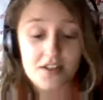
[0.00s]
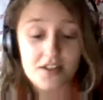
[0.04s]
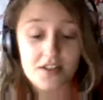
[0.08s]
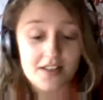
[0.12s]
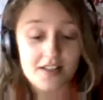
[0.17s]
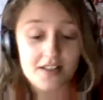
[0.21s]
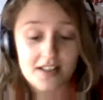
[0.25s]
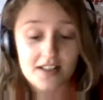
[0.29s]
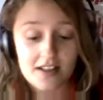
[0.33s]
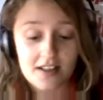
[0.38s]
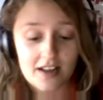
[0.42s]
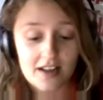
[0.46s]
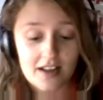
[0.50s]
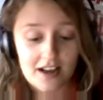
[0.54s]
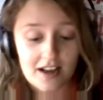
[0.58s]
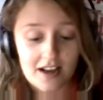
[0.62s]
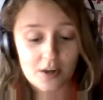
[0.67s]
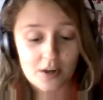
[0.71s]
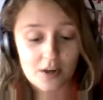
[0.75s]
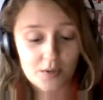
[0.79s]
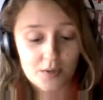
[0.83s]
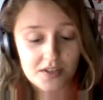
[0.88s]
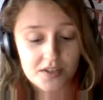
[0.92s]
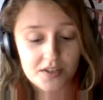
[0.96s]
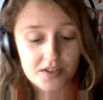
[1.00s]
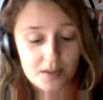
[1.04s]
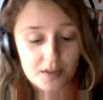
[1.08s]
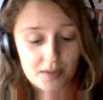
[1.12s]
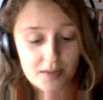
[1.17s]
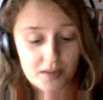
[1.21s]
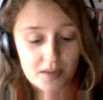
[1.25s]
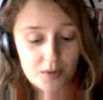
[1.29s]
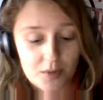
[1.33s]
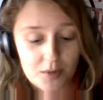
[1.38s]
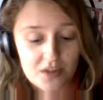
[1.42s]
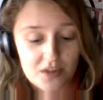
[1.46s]
say. I'll
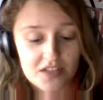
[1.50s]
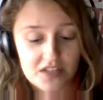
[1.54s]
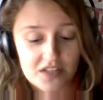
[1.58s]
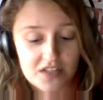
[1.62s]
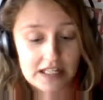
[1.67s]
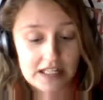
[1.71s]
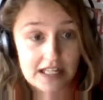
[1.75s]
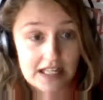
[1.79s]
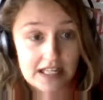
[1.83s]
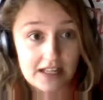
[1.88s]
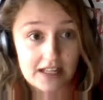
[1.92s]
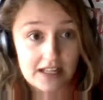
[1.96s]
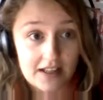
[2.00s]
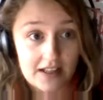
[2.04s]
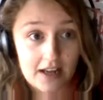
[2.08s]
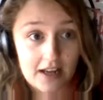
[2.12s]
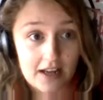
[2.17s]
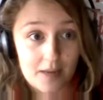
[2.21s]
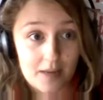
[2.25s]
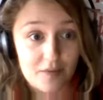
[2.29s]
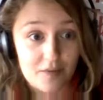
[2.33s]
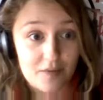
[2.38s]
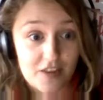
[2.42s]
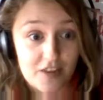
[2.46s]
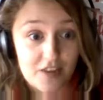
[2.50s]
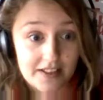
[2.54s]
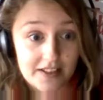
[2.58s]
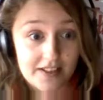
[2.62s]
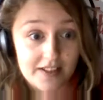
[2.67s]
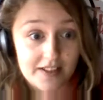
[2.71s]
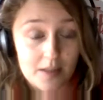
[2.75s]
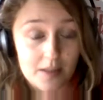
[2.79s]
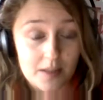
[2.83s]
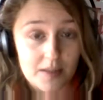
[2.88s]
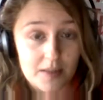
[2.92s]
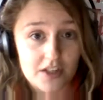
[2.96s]
make a point of saying, "Hey, I'm
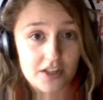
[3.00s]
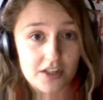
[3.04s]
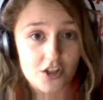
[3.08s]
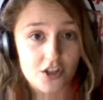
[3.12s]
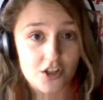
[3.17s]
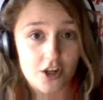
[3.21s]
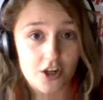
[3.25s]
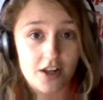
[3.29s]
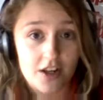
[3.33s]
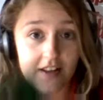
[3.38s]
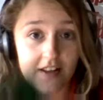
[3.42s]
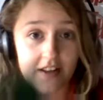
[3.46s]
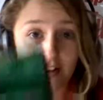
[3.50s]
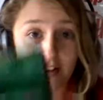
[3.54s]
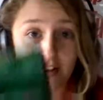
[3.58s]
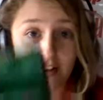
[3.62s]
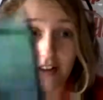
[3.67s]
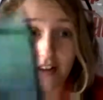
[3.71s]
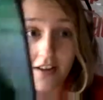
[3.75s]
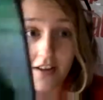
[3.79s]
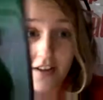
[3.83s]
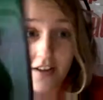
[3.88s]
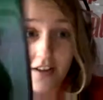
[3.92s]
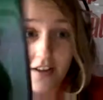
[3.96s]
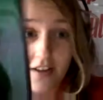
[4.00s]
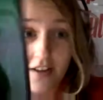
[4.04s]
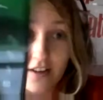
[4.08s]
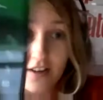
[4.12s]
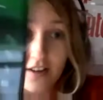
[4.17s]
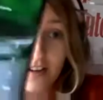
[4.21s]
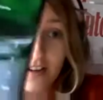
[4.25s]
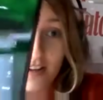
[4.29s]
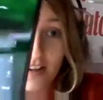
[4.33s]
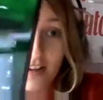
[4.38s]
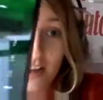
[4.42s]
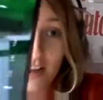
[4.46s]
finding a picture," and then
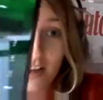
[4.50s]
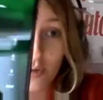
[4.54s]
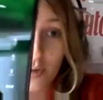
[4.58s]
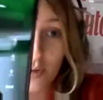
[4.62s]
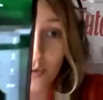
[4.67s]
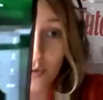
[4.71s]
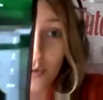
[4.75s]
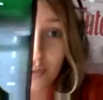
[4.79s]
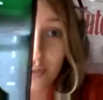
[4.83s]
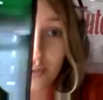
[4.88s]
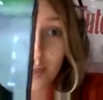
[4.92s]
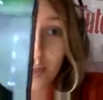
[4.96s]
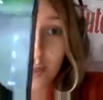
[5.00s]
I'll hold it up